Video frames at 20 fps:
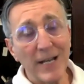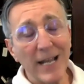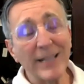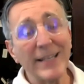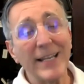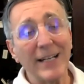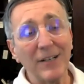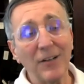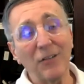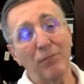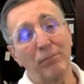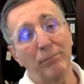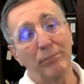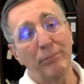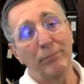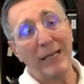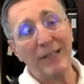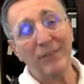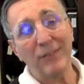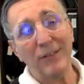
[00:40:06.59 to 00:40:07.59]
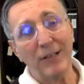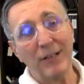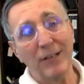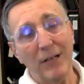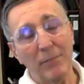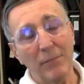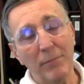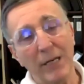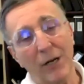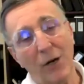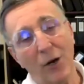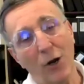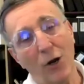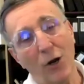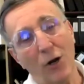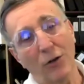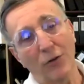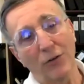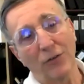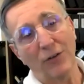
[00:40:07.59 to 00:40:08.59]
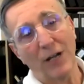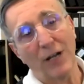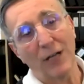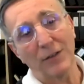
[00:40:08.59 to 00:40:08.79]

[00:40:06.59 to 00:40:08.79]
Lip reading: And that is basically because